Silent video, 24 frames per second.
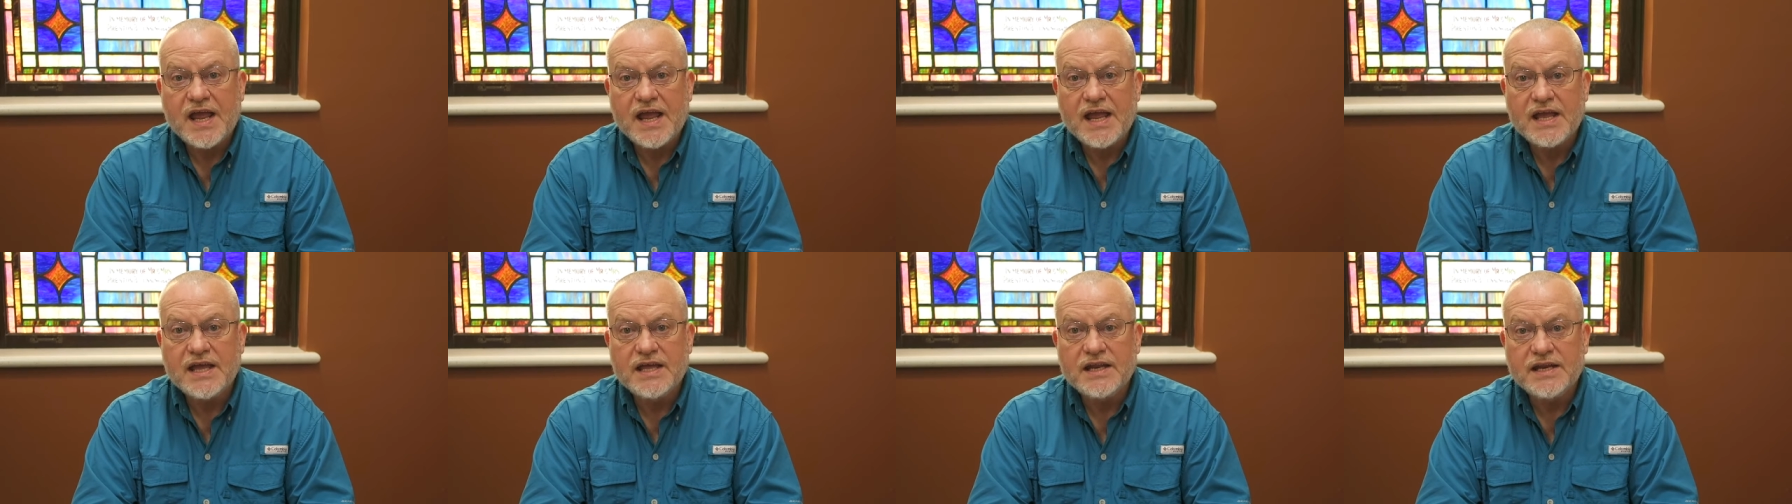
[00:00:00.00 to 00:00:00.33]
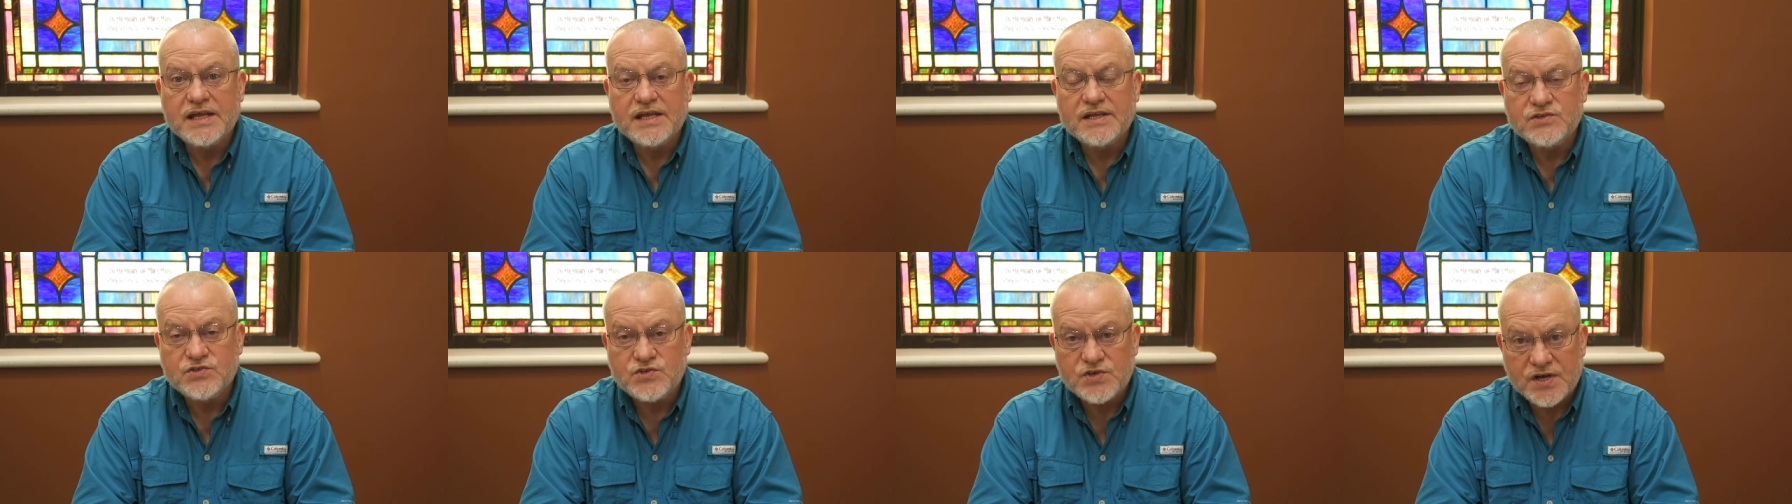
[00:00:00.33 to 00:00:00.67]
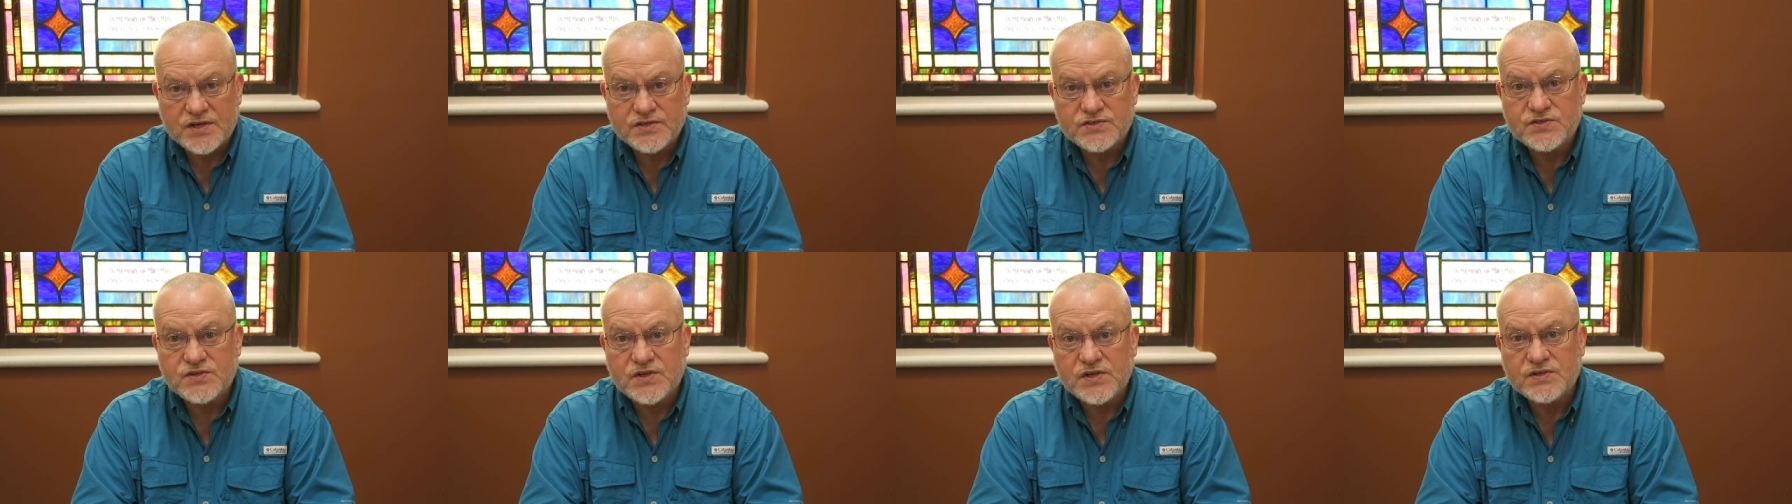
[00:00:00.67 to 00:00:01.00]
and
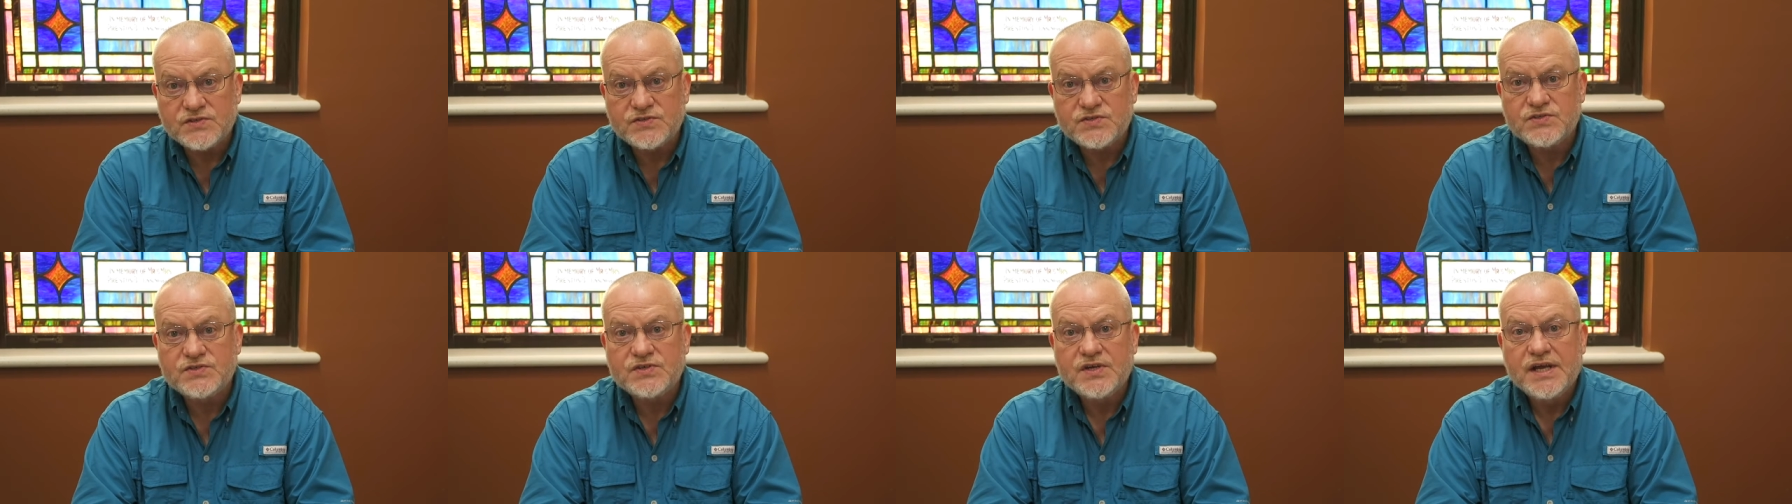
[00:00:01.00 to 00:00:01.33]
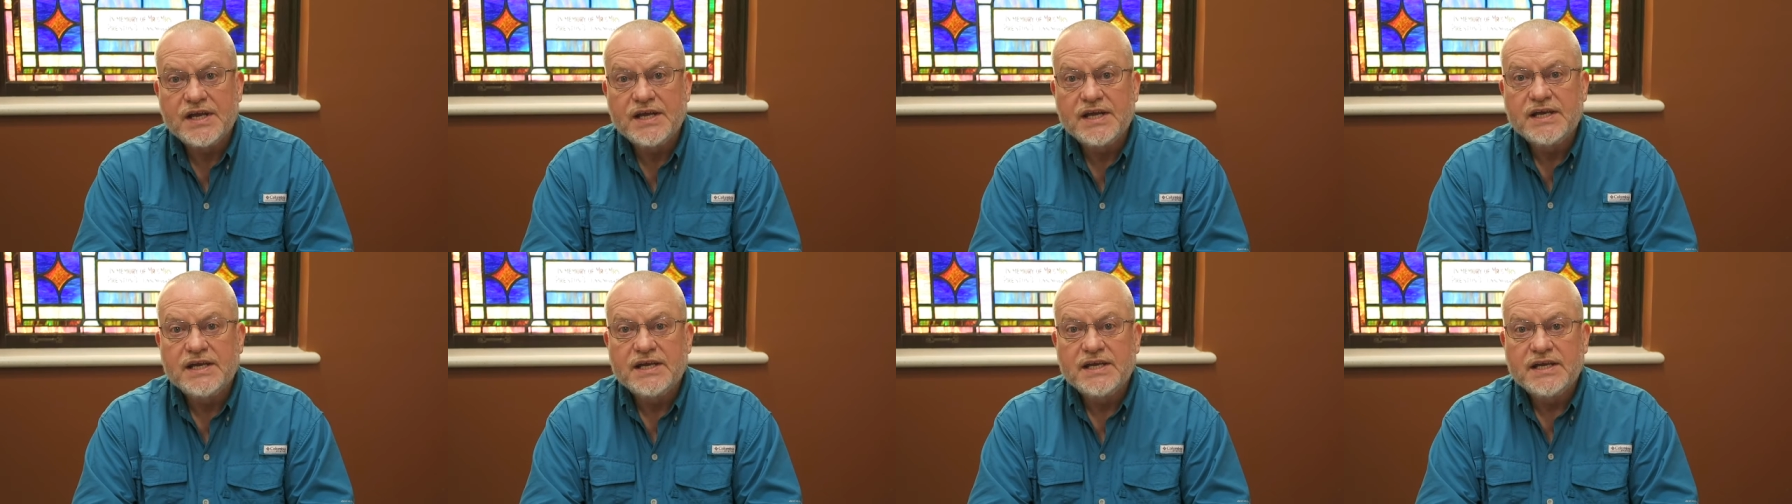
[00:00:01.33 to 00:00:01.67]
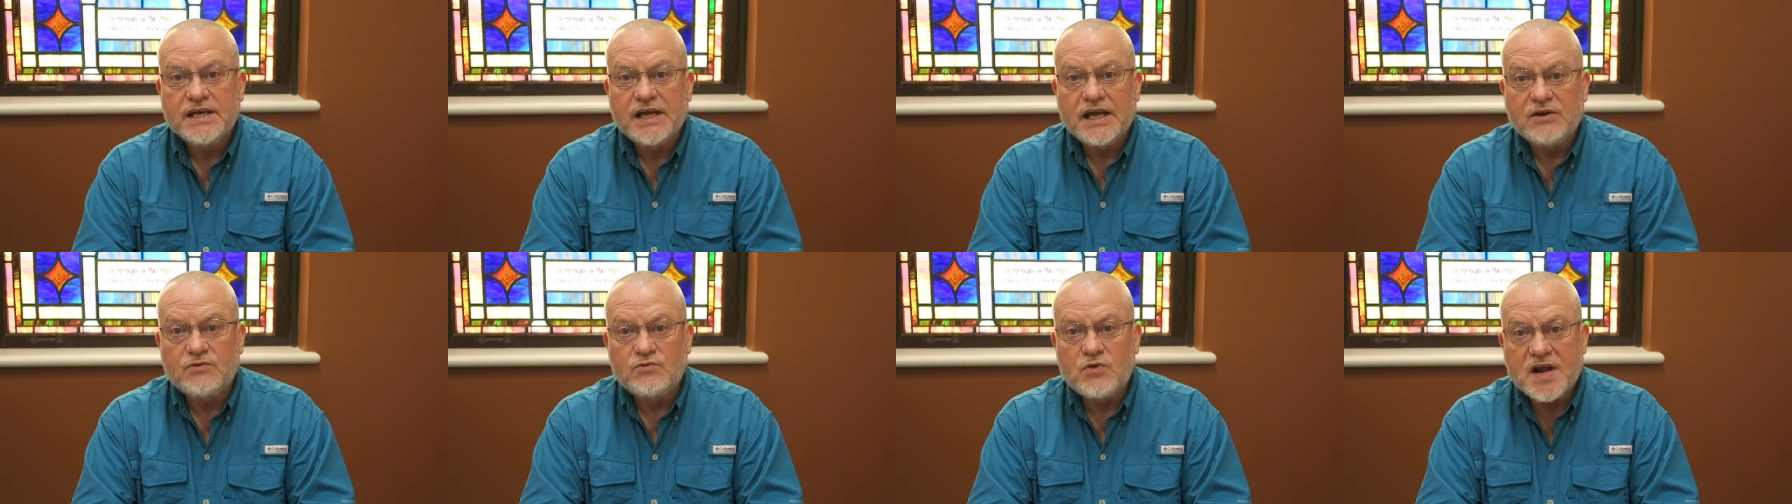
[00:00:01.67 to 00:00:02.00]
injustice
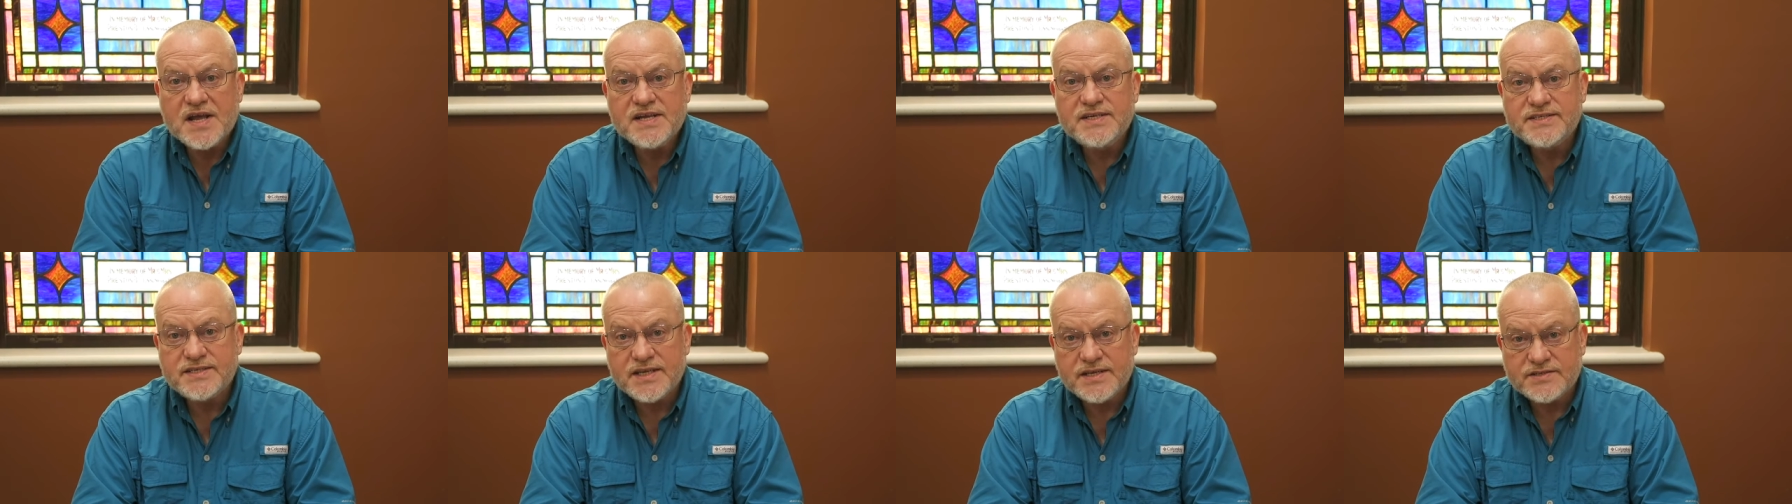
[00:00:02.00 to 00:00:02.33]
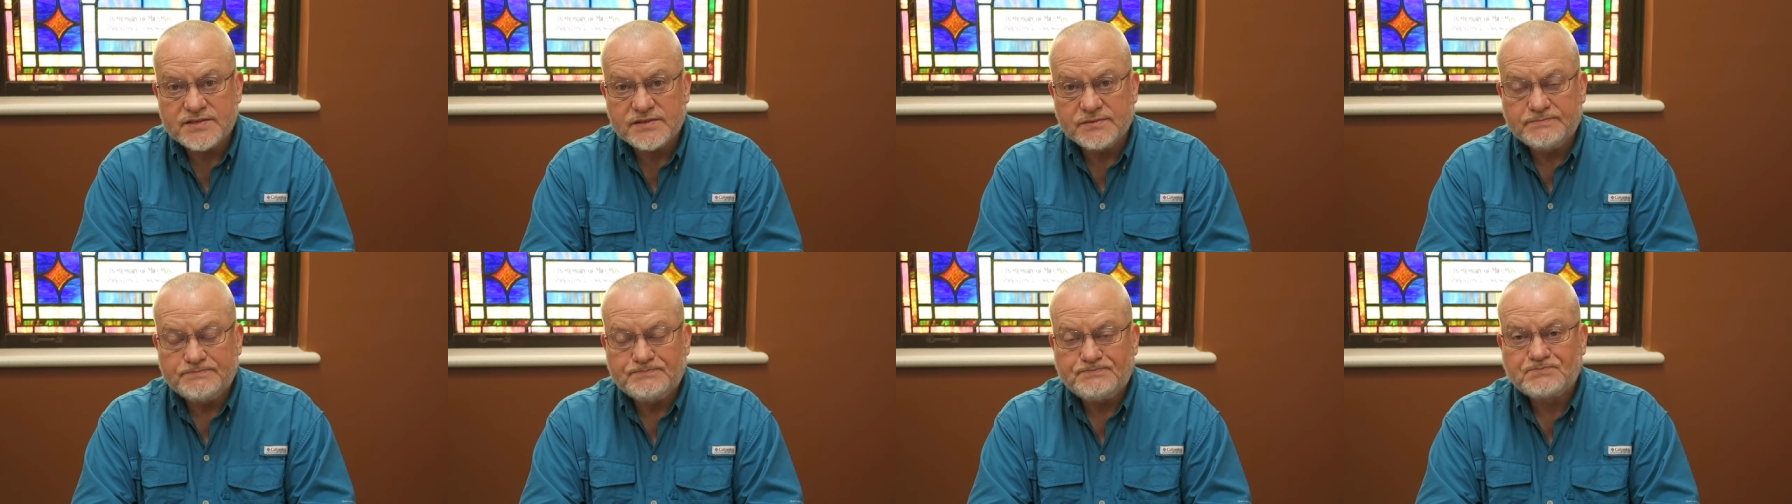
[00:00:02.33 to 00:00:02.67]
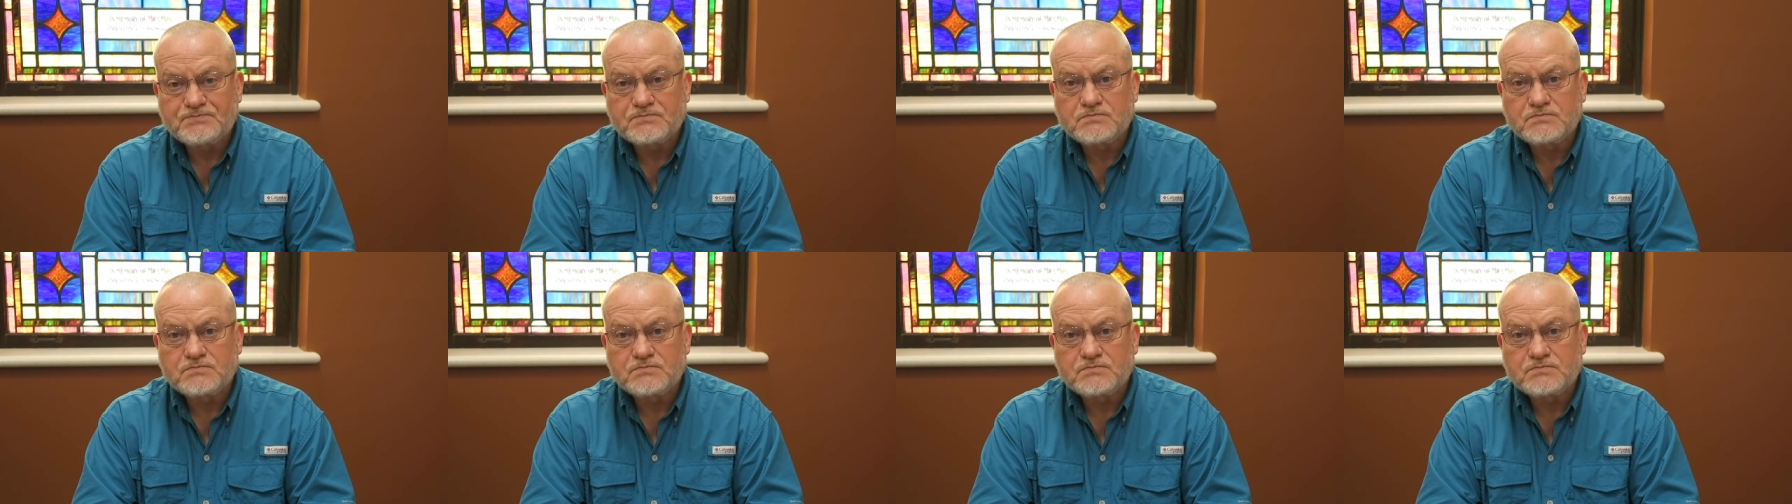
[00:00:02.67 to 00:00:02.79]
and racism.